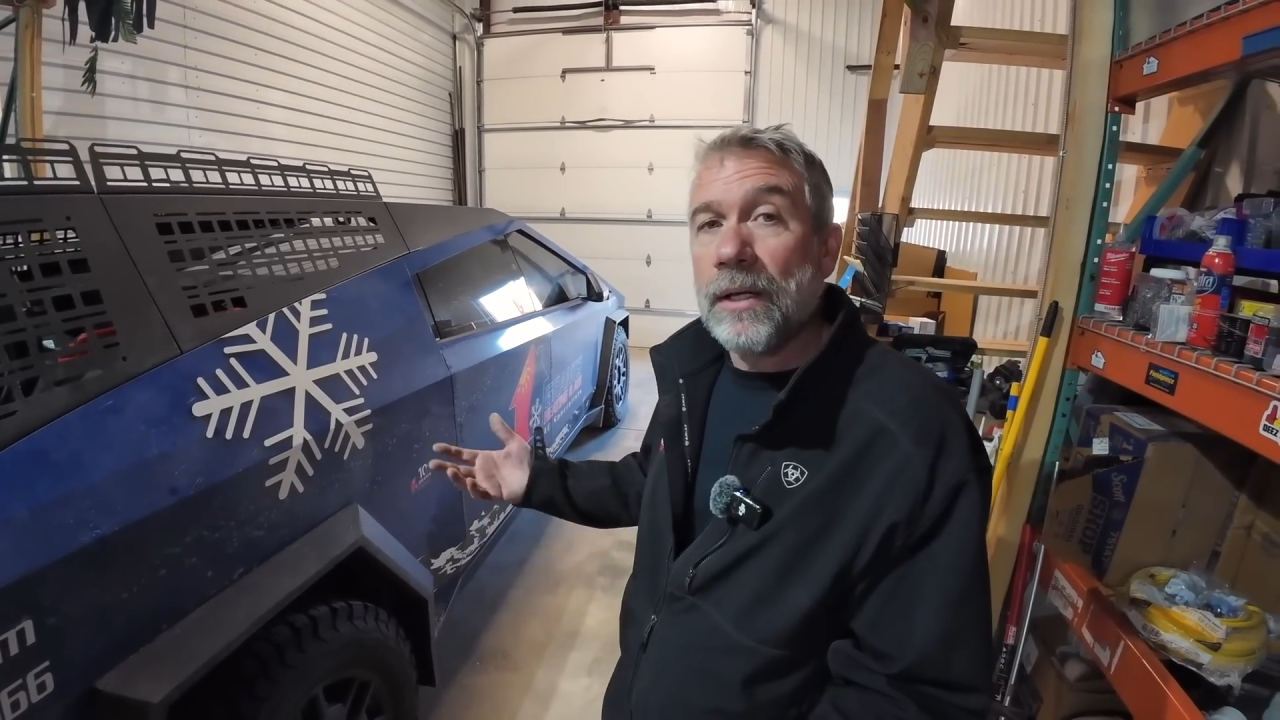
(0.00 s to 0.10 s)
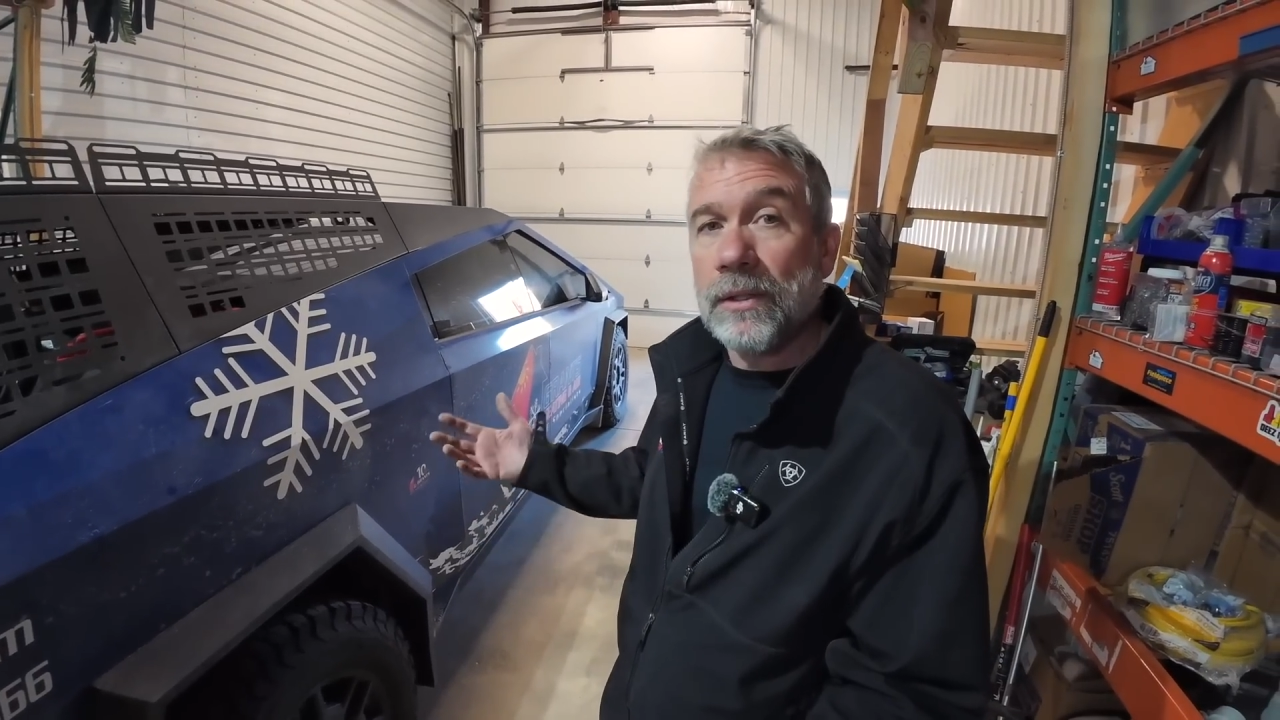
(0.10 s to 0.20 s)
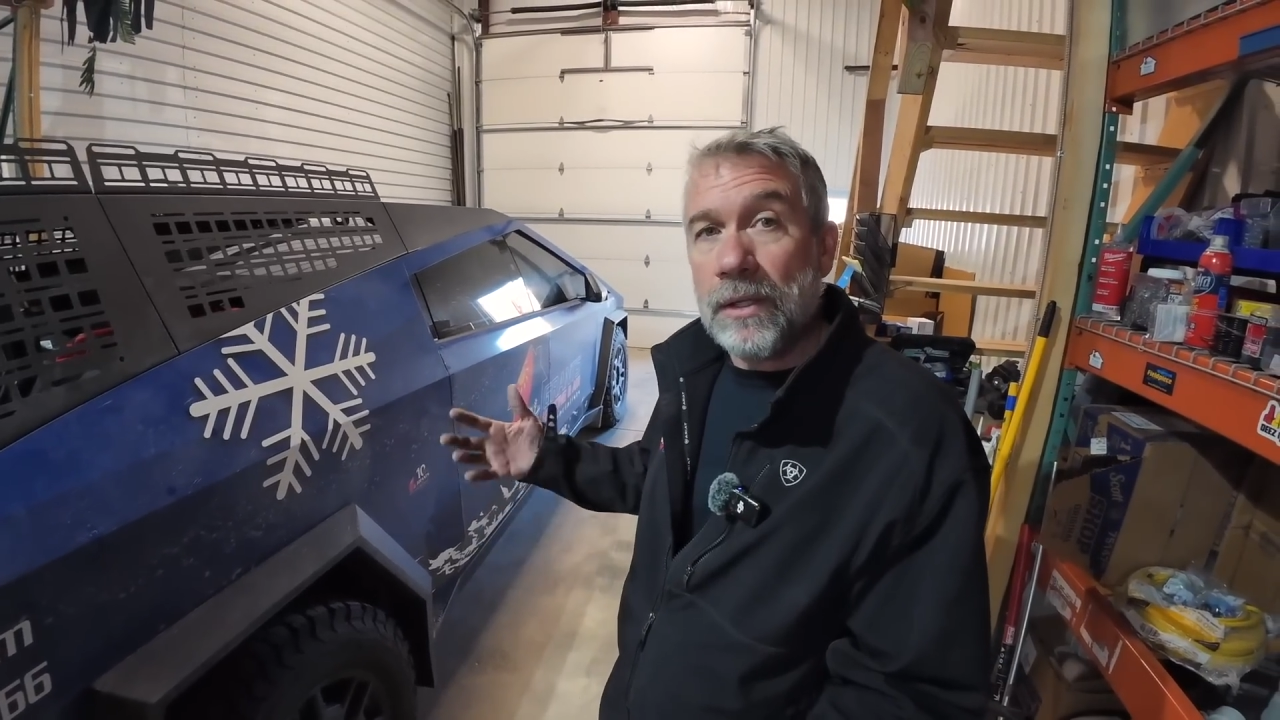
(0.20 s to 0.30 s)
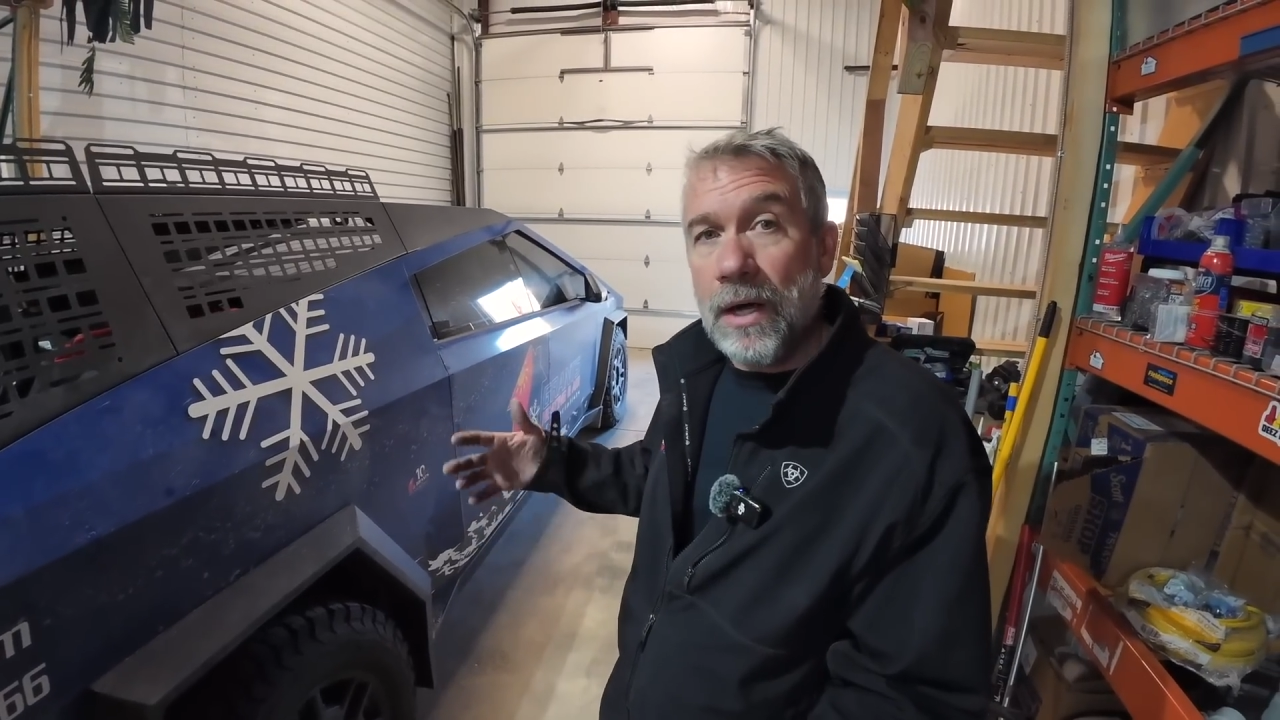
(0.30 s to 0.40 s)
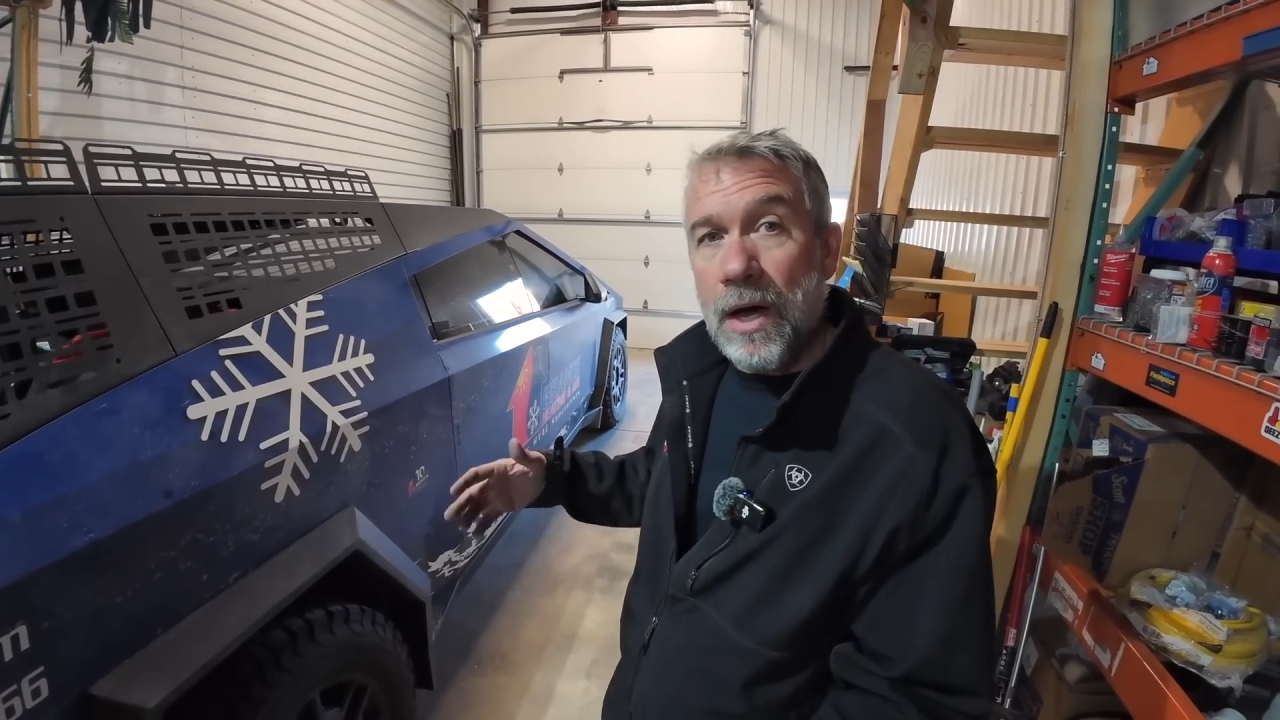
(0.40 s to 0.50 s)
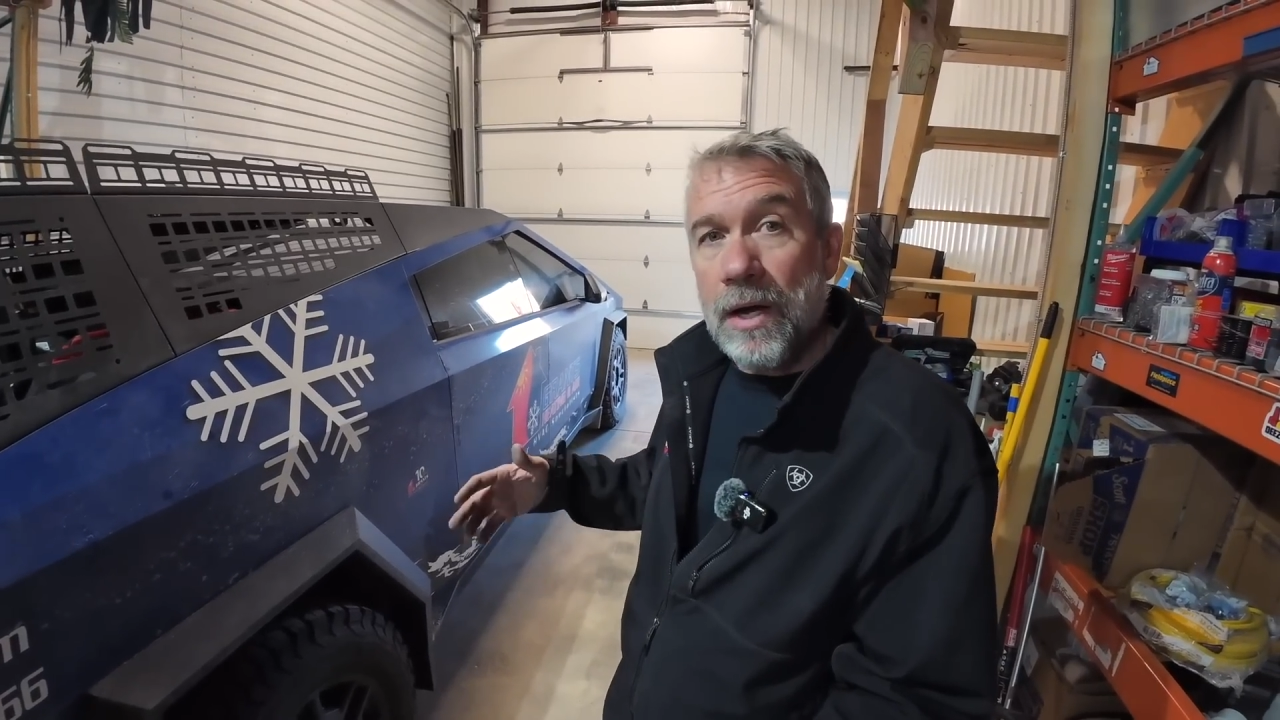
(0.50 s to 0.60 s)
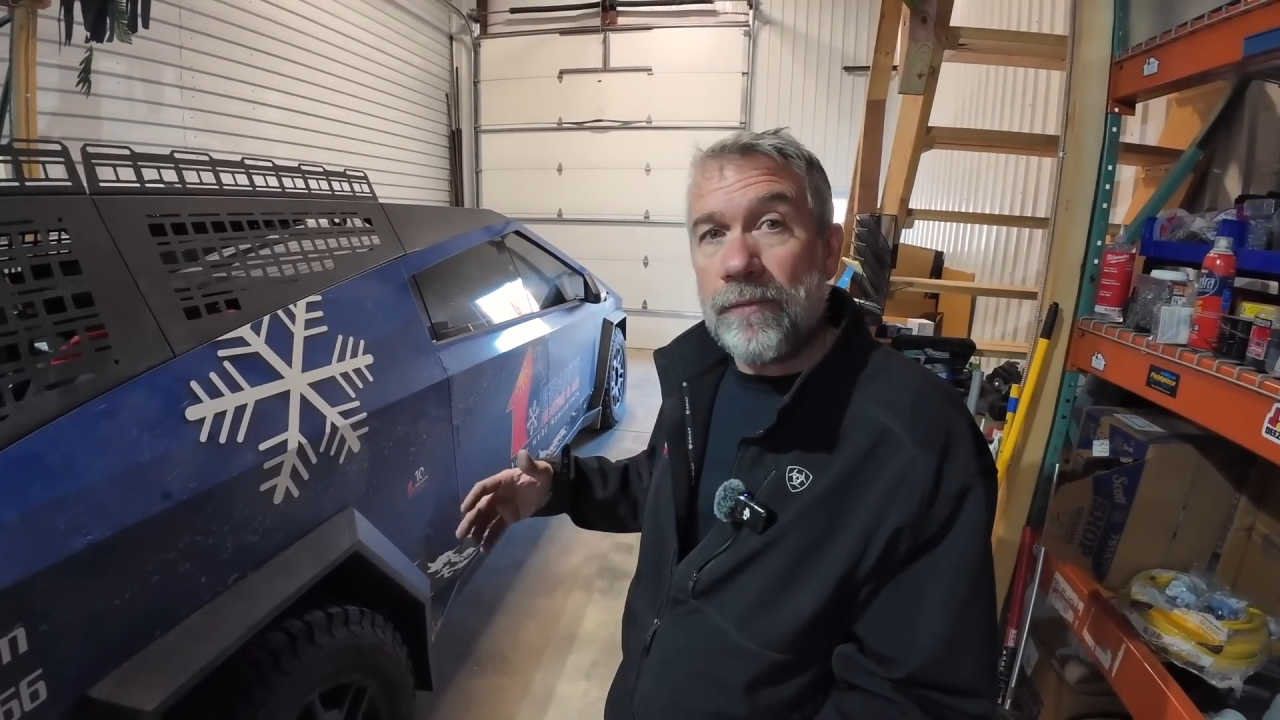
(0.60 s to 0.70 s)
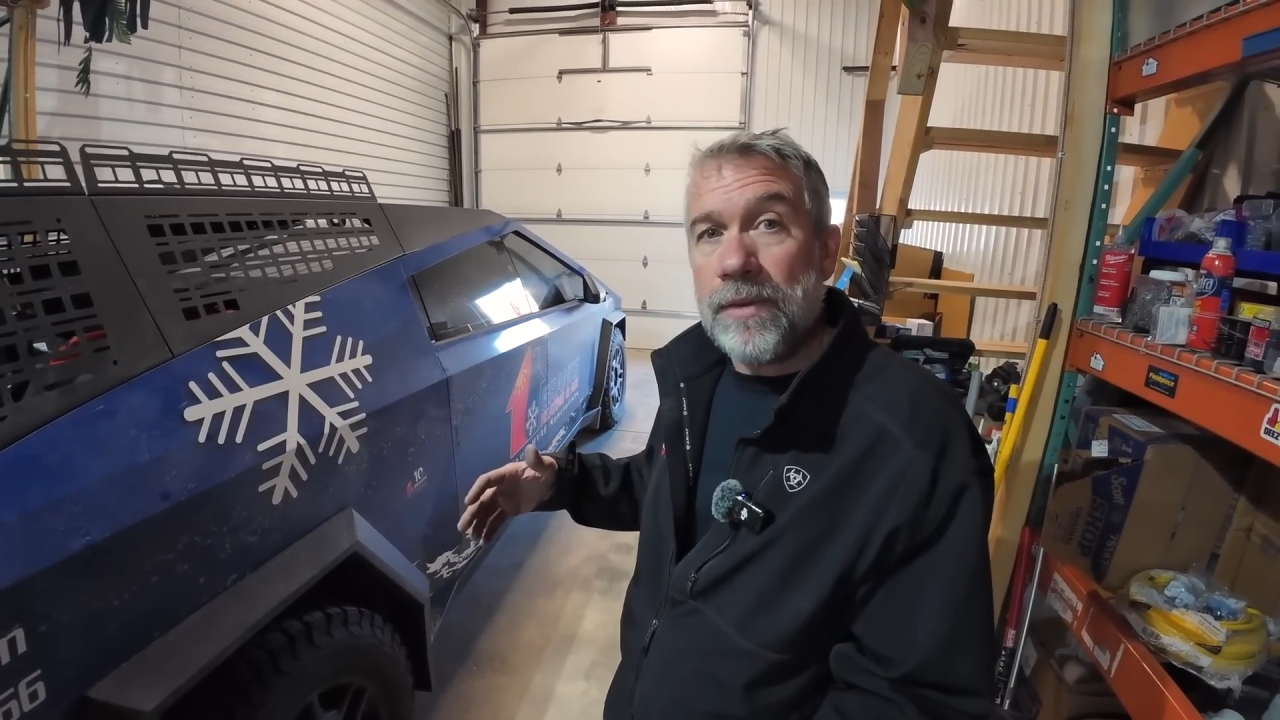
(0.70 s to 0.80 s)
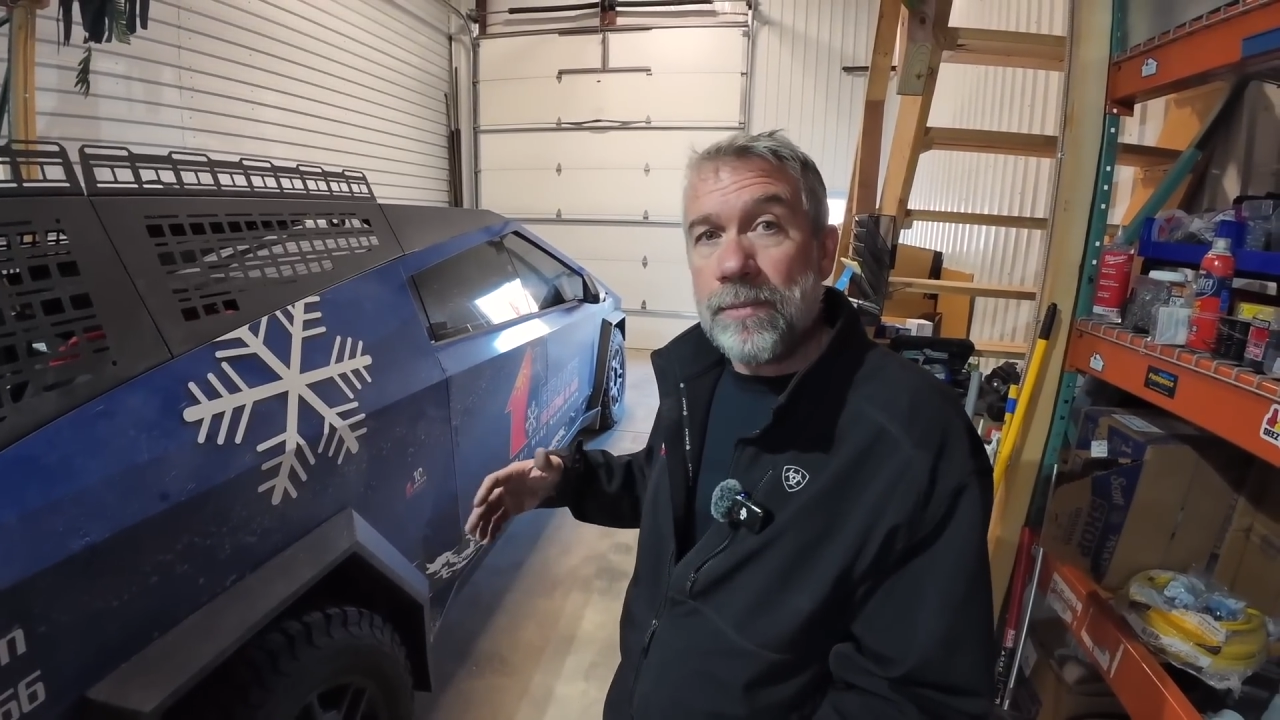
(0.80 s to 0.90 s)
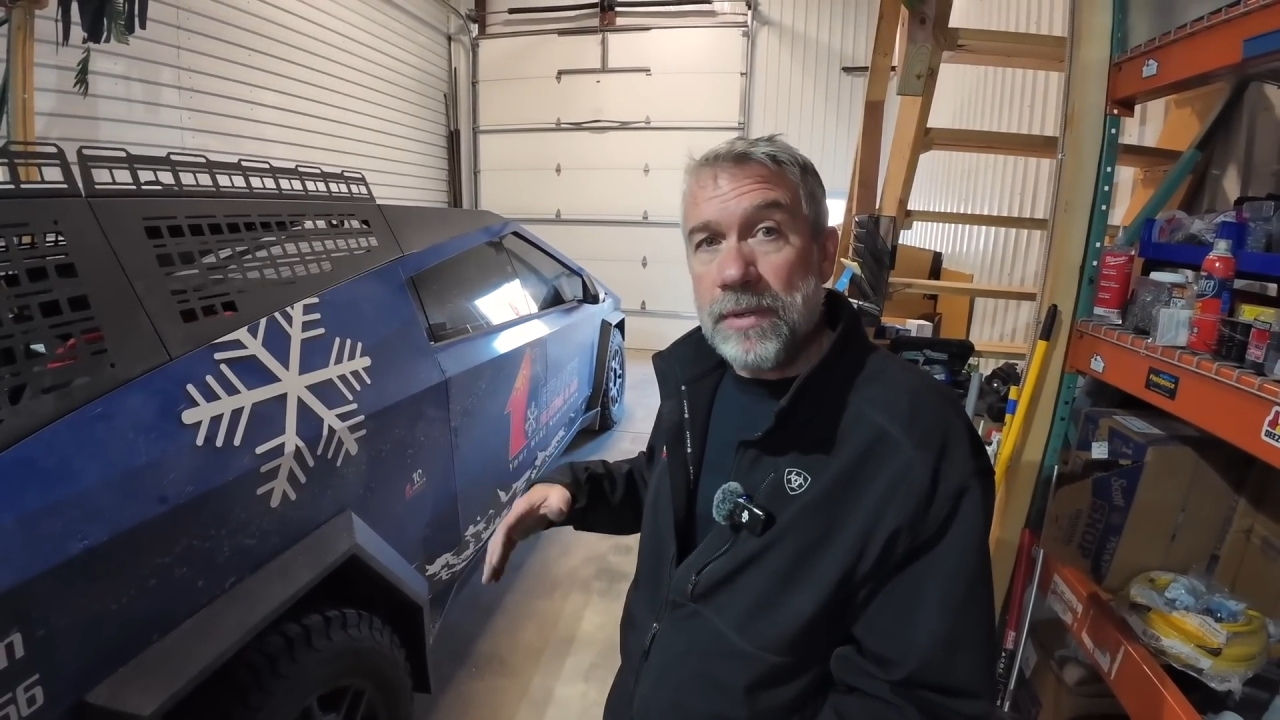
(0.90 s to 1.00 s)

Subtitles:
a lot of the